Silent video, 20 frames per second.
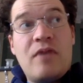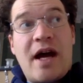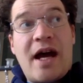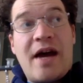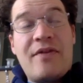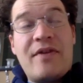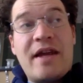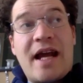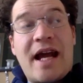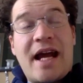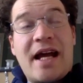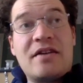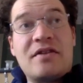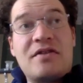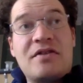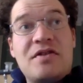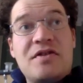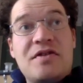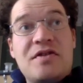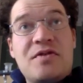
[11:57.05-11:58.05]
having
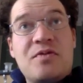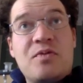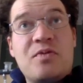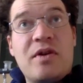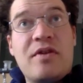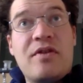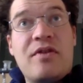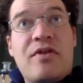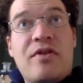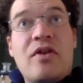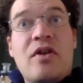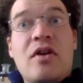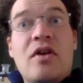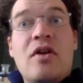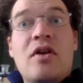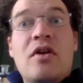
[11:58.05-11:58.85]
actors with